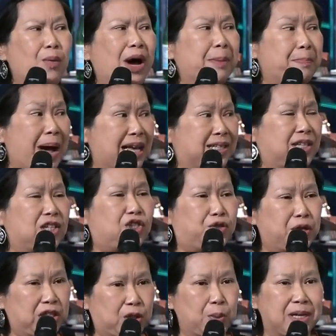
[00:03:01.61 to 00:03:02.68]
like what Pastor
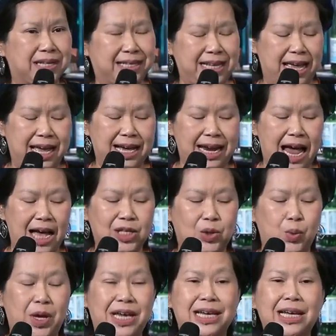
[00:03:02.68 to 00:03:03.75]
Trish was saying
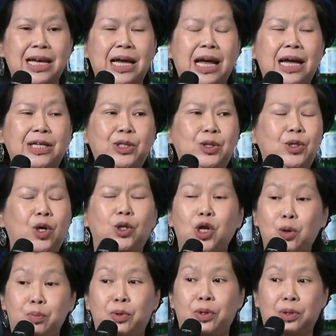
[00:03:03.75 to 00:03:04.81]
last week, you know,
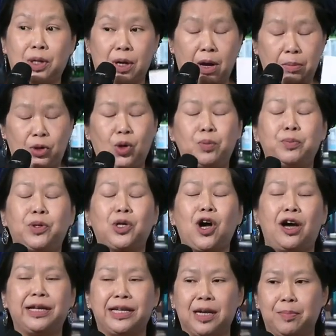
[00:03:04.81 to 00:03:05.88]
don't put, don't put
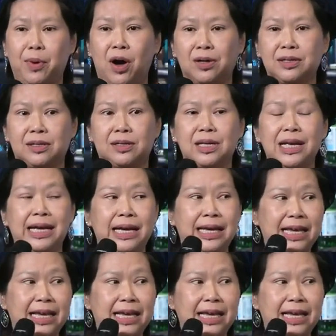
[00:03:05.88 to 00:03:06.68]
God in a box.